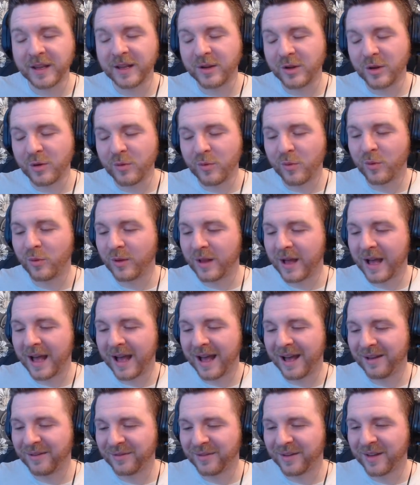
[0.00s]
you will
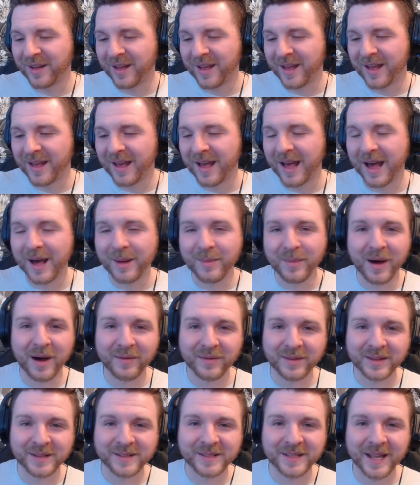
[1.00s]
have a
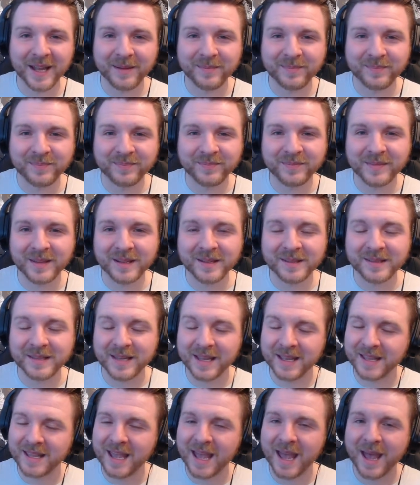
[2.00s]
marvellous day.
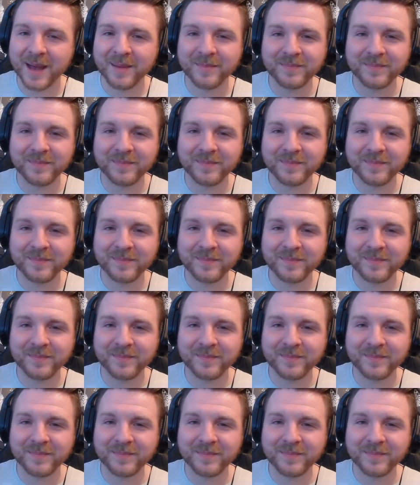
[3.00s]
Take care.